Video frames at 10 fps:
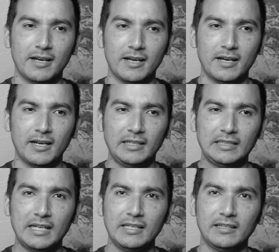I
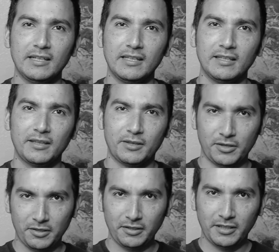tend then the
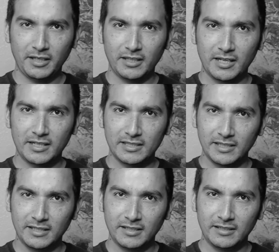third thing that is
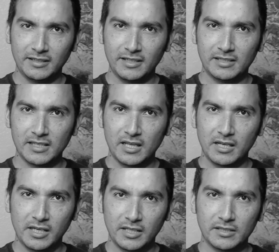needed, it's a
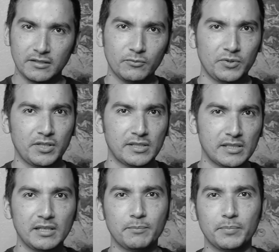lot easier, which is
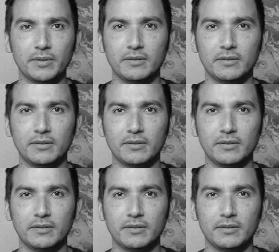sleep.